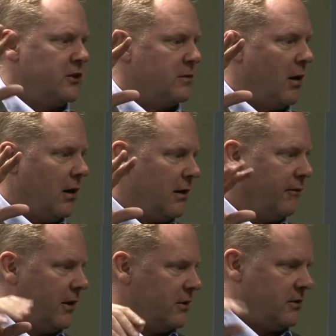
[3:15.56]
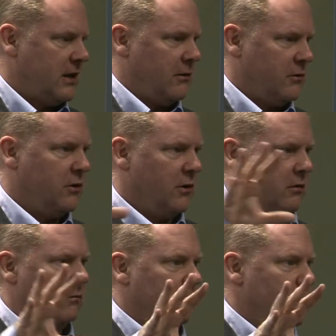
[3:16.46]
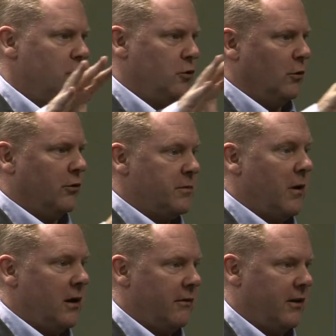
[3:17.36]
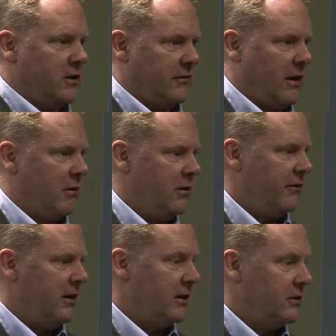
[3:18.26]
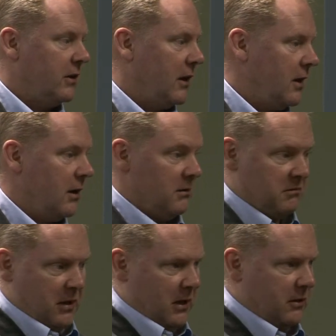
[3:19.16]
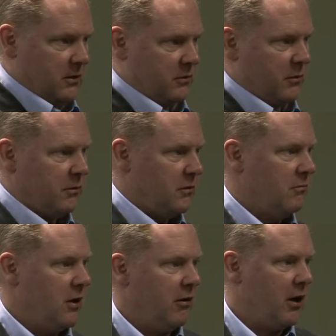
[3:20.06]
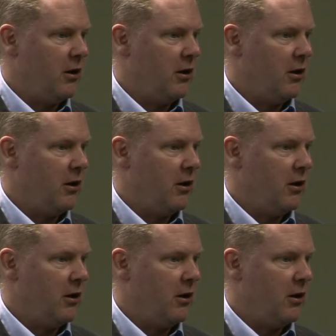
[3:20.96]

smiley face, downturn, neutral, smiley face of how you're feeling today, and as we were hearing